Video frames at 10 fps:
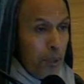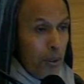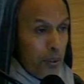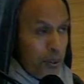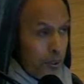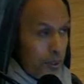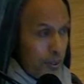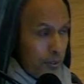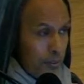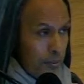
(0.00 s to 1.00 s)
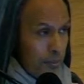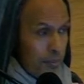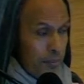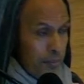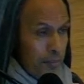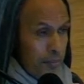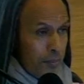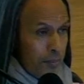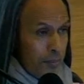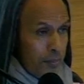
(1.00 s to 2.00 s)
bogus.
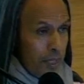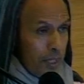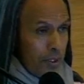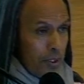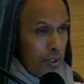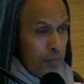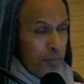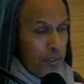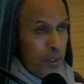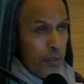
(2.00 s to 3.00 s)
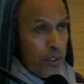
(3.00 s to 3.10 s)
There